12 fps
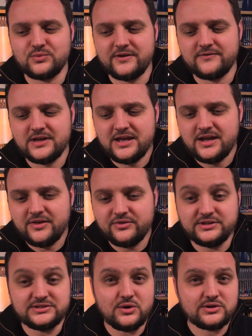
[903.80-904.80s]
with
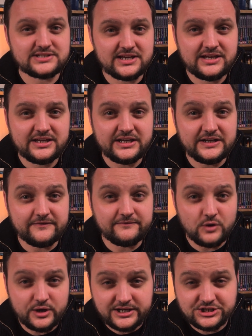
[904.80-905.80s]
the Doctor in
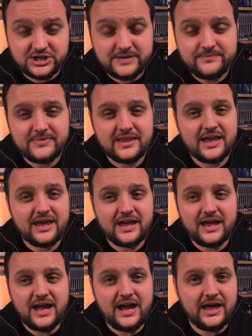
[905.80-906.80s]
Voyager.
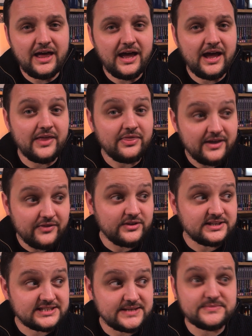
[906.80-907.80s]
And
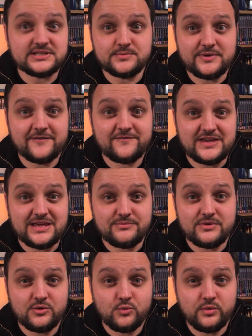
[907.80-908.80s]
that seems to be a
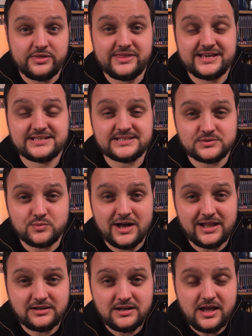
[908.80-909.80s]
theme with this as
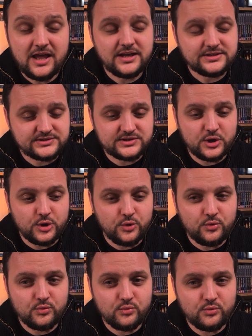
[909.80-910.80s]
well.
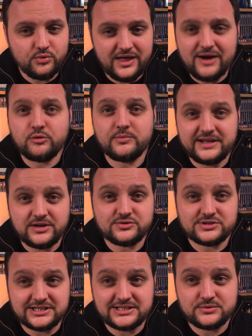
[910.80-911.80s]
So that will be
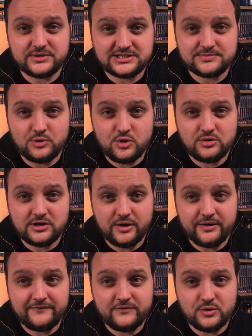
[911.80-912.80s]
interesting to explore
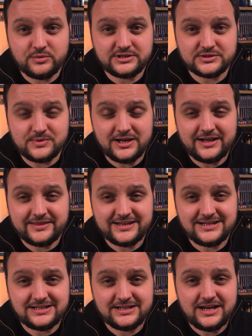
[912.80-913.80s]
going forward as well, I
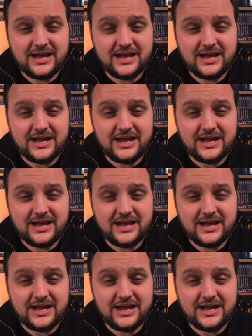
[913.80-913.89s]
think.